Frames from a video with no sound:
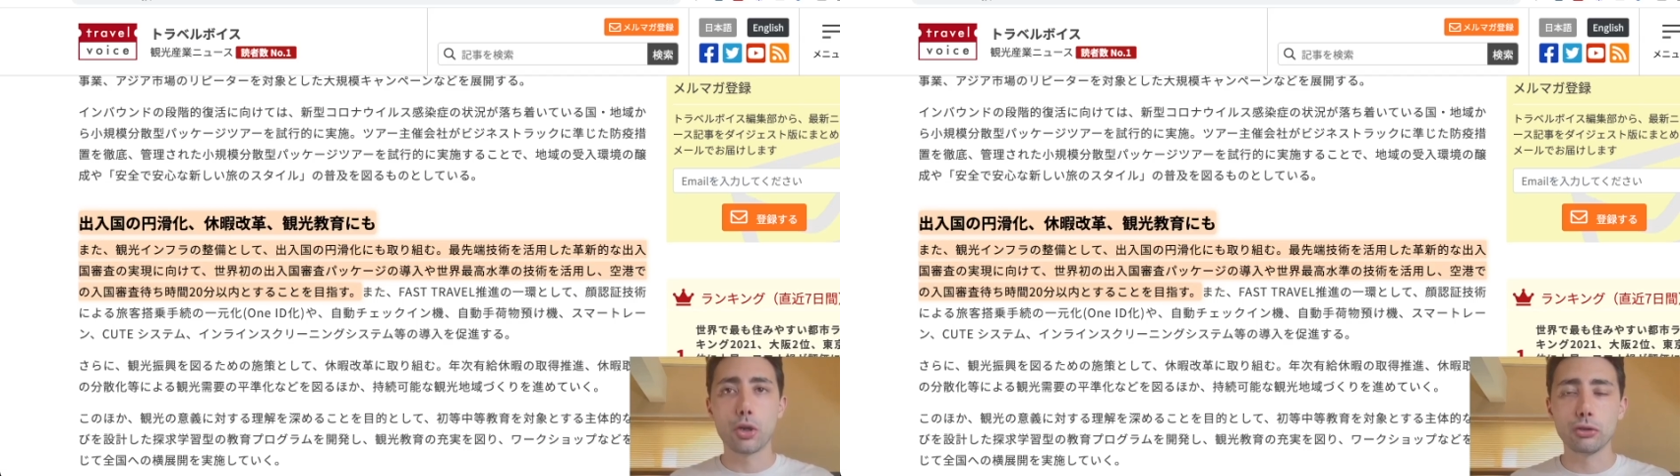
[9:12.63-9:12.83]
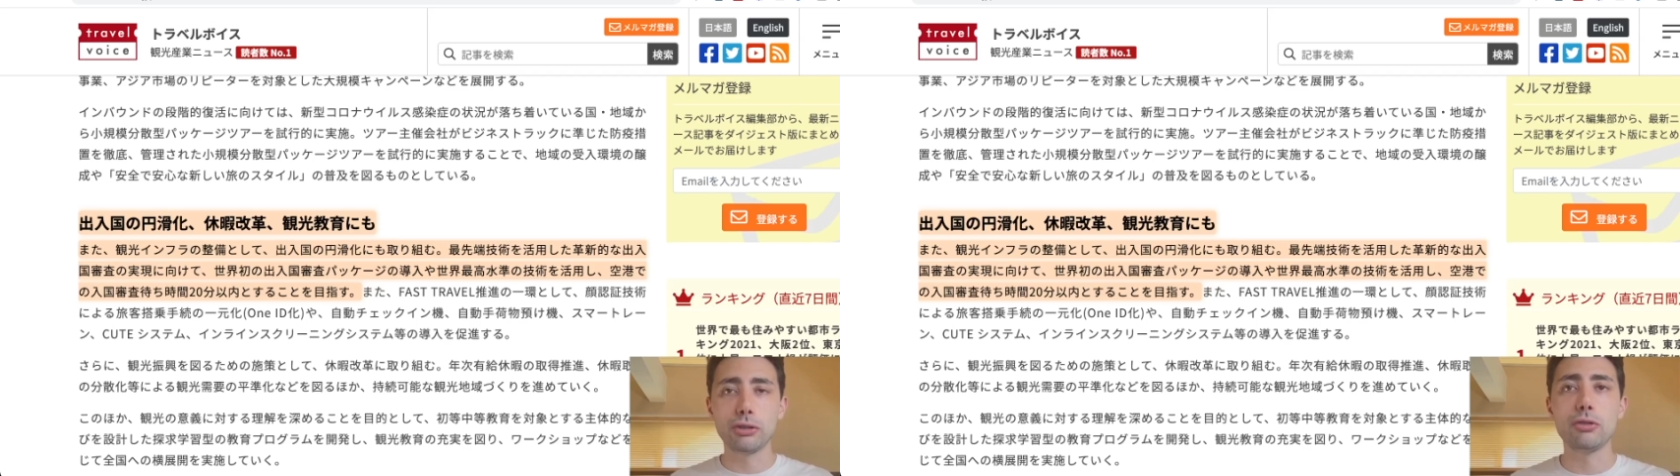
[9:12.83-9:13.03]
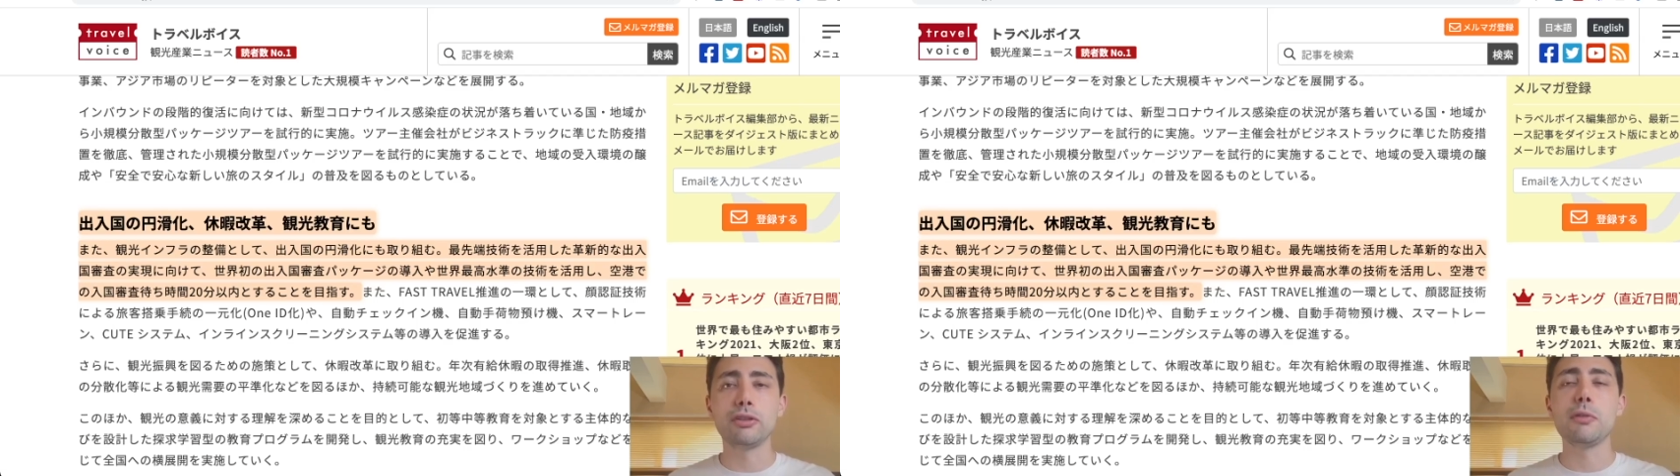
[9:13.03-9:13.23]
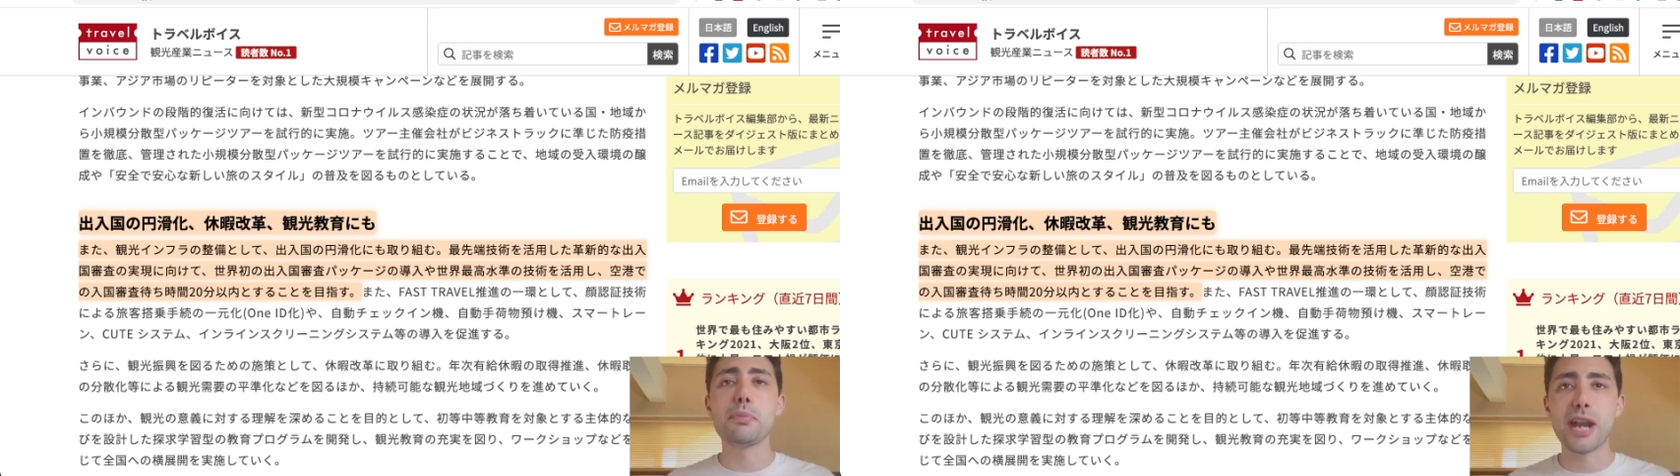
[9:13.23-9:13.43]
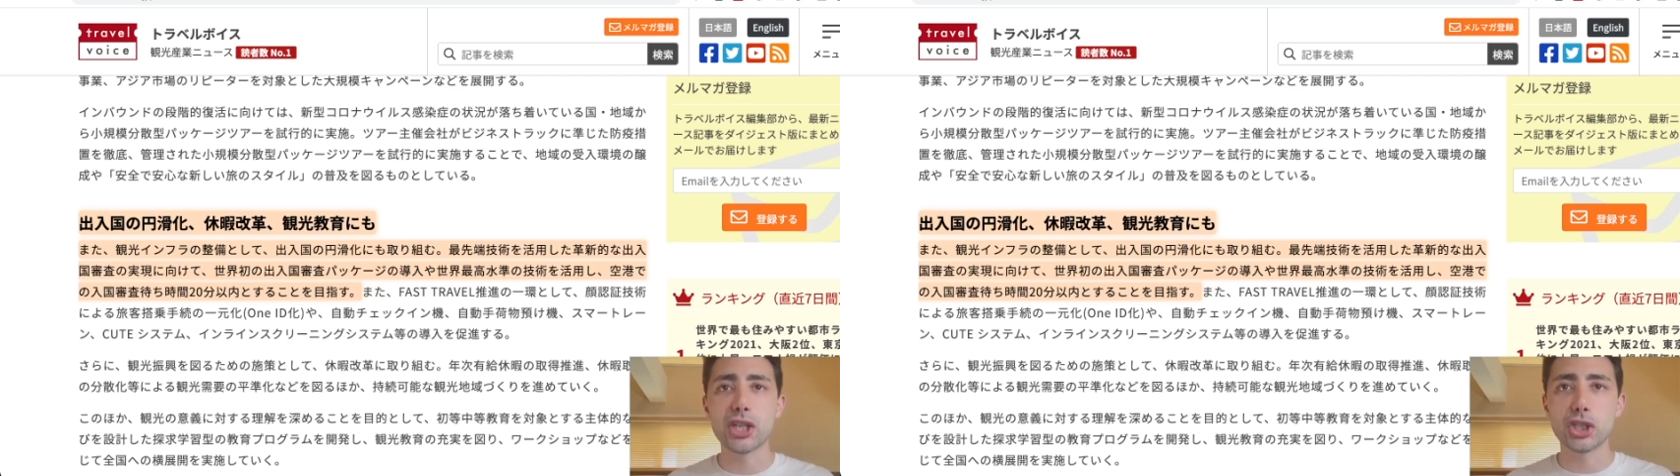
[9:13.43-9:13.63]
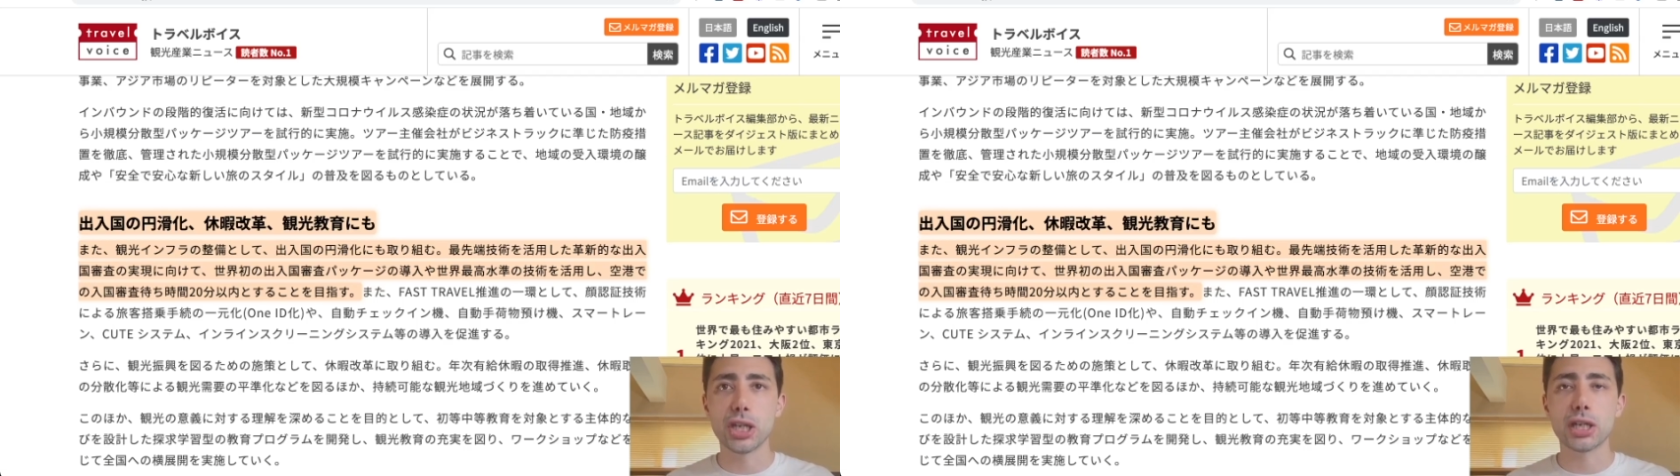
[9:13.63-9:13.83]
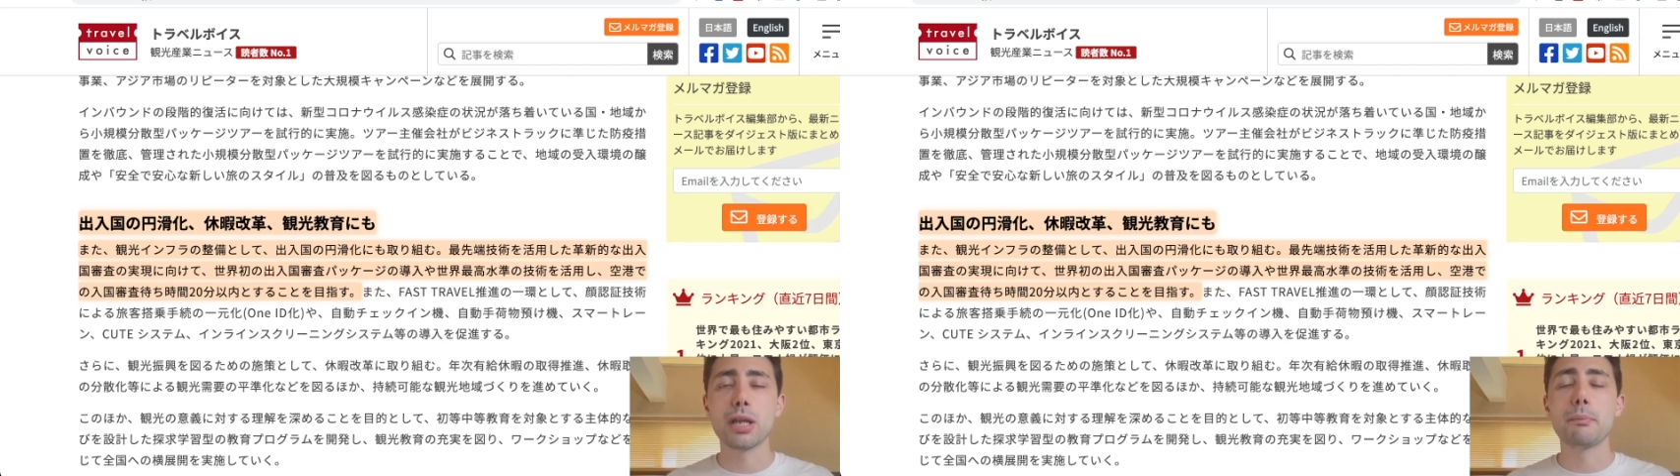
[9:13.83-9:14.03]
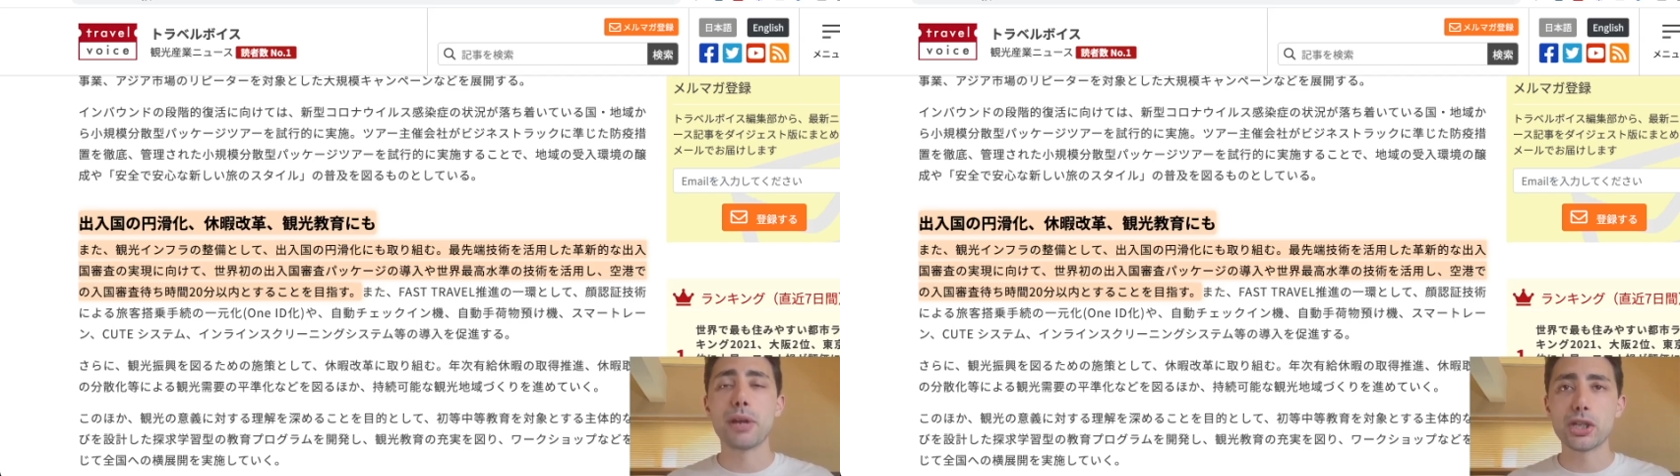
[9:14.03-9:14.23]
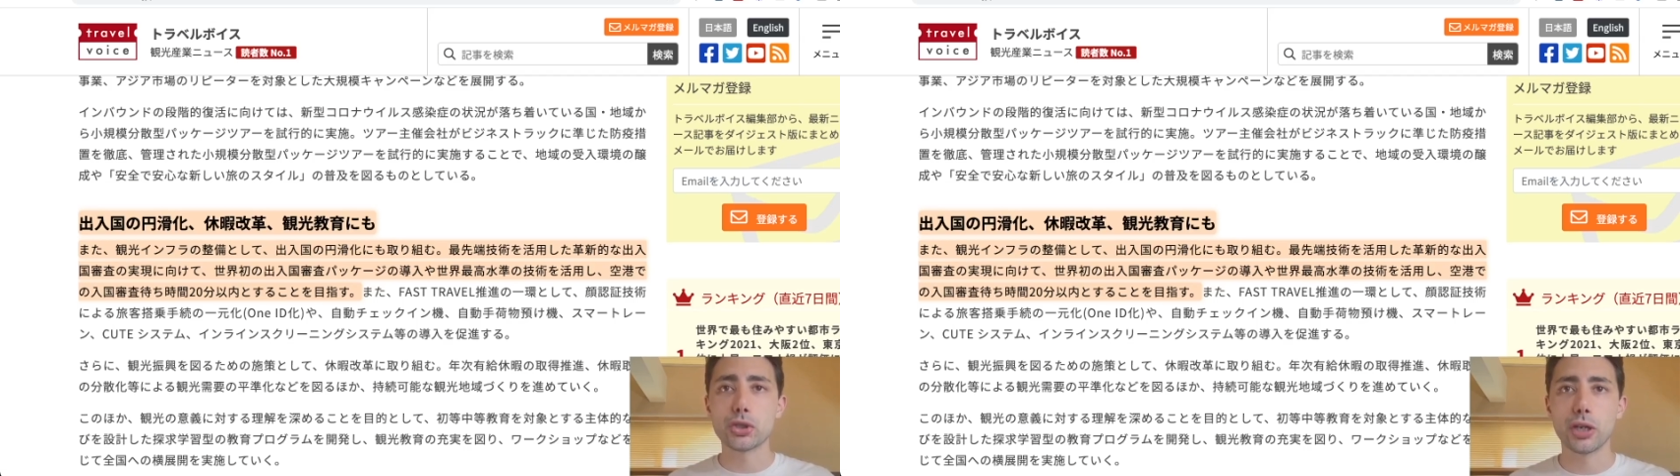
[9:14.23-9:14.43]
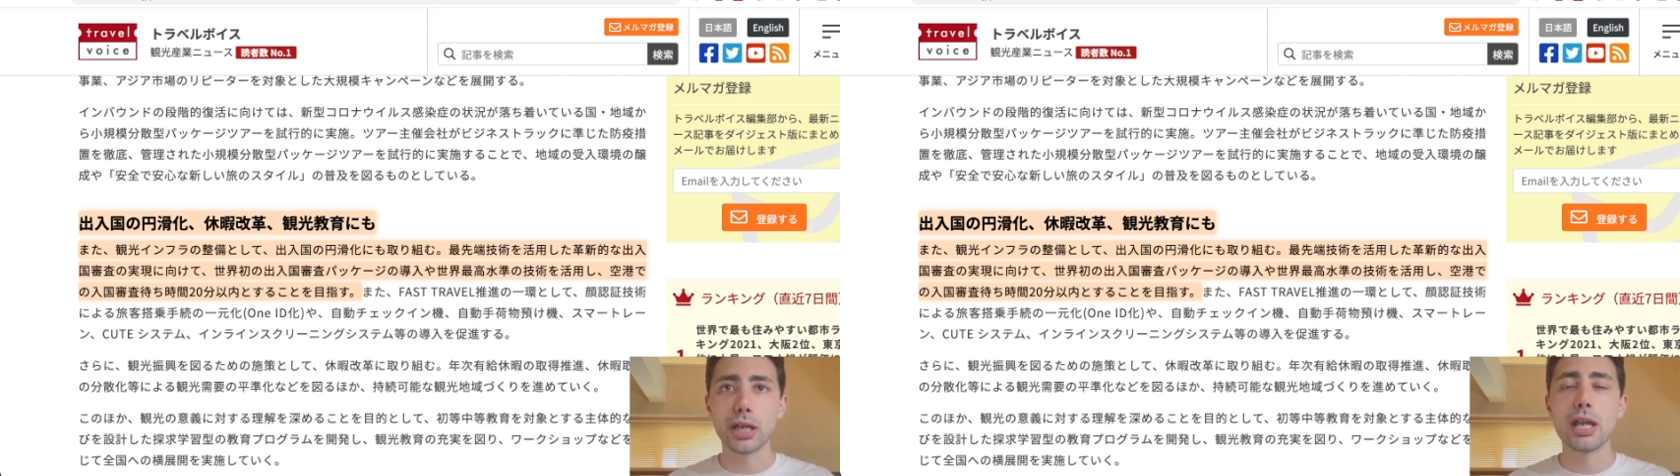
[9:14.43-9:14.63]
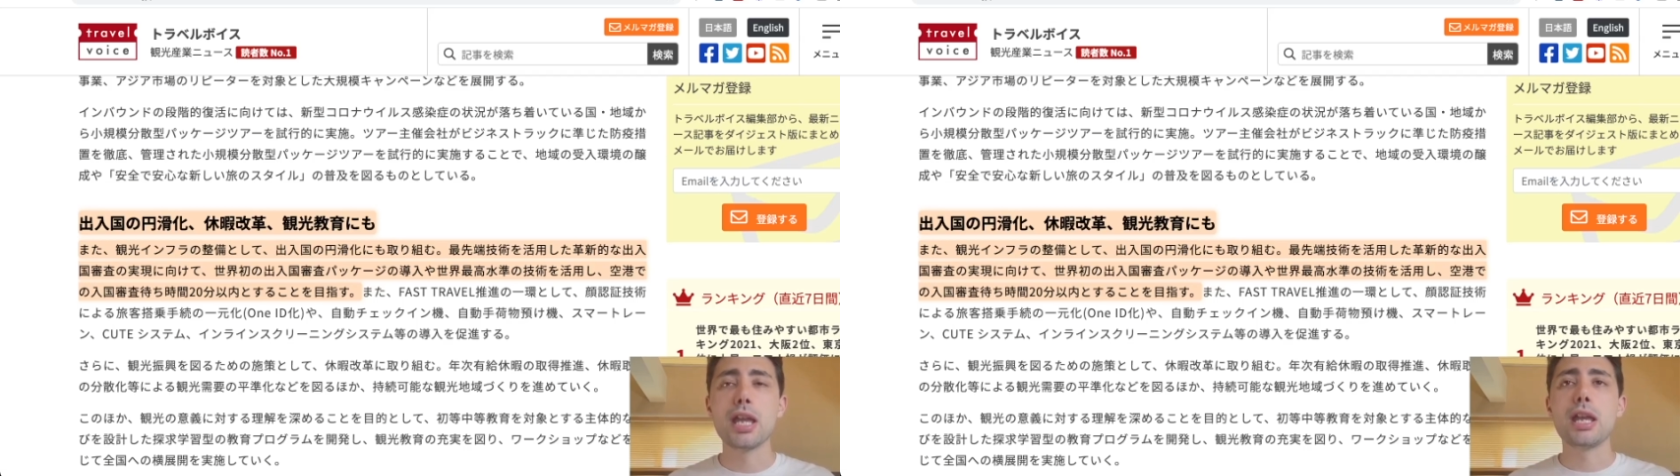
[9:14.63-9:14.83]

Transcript: continuously pressuring